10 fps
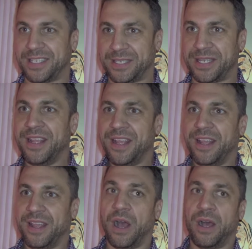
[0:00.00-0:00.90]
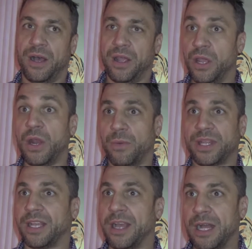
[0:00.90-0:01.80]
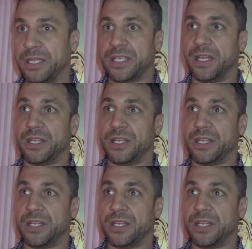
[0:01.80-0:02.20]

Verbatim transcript: Is, uh, you know, with the guns and